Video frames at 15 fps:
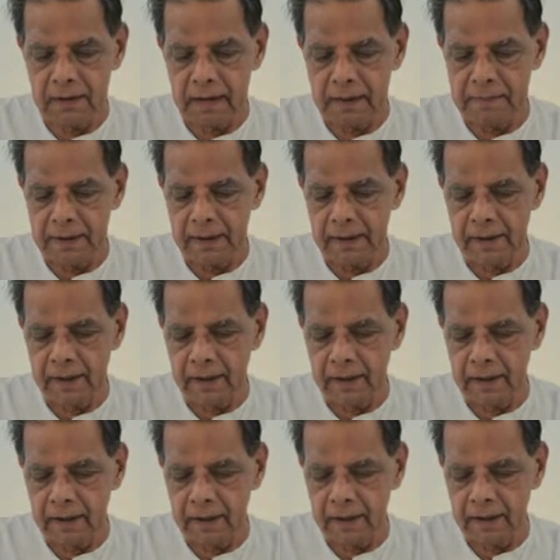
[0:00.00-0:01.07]

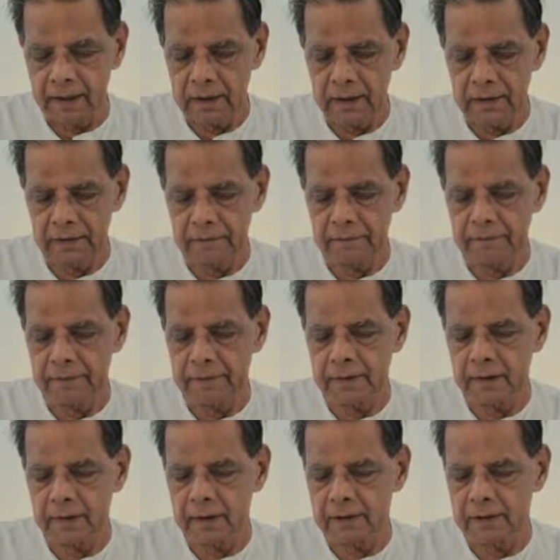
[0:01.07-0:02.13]
abandoned
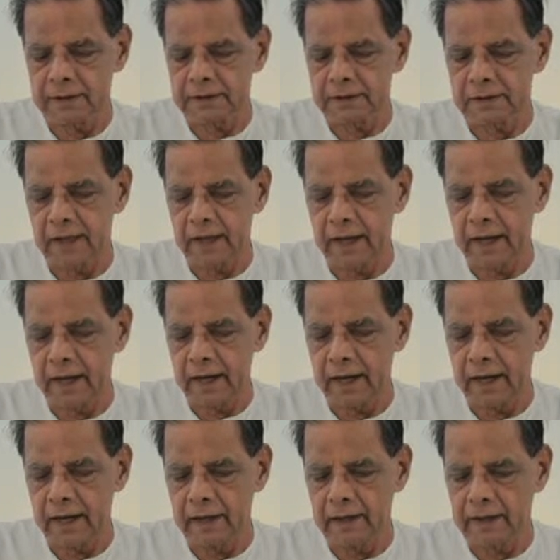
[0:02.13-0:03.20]
the
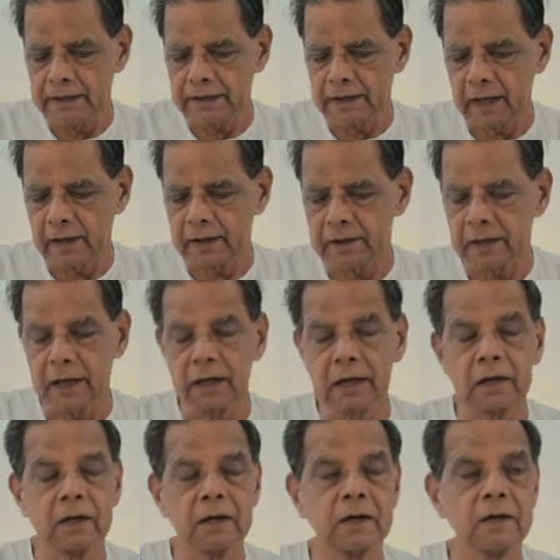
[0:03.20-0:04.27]
slain sentinel
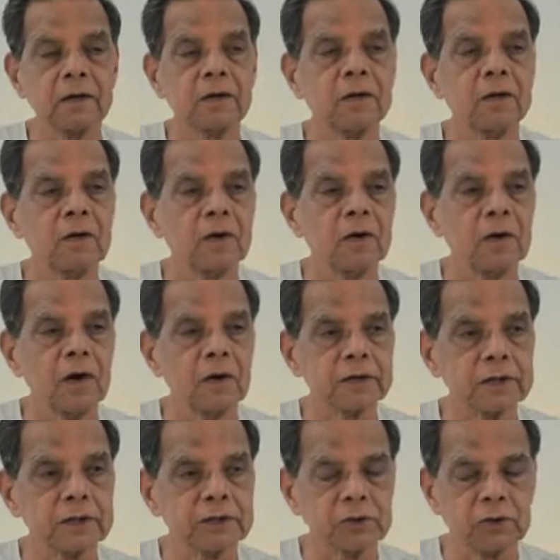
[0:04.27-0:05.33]

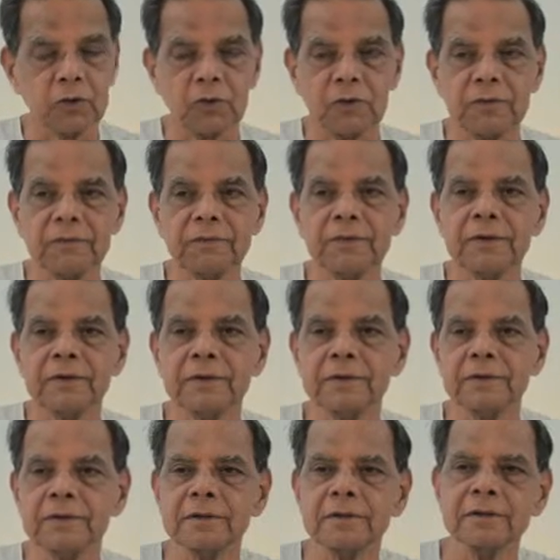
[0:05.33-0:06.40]
of the soul.
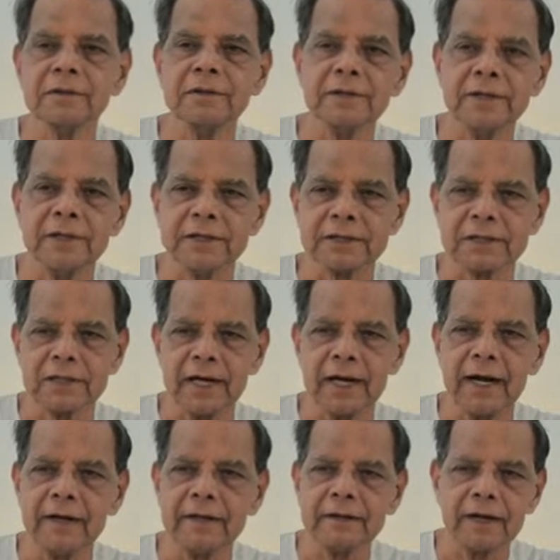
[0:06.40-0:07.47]
He is
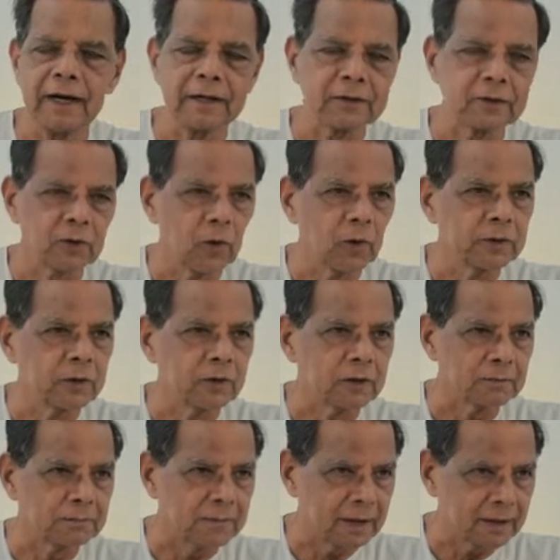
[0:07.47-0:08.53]
slain and thrown into
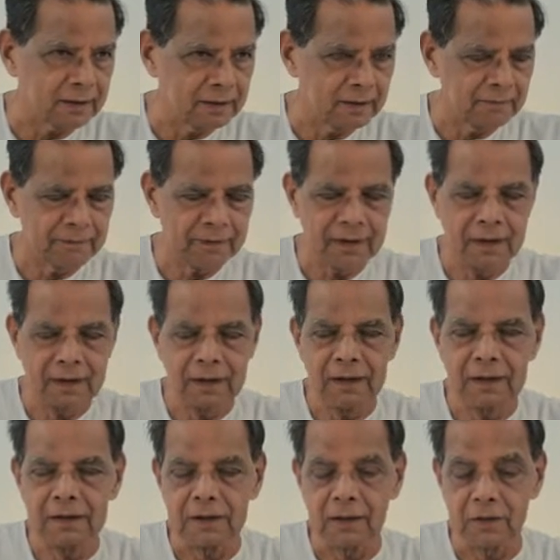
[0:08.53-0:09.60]
the mud.
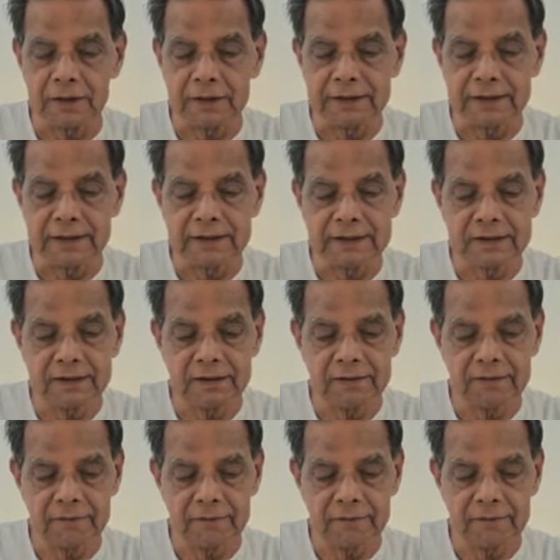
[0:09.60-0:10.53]
Now this is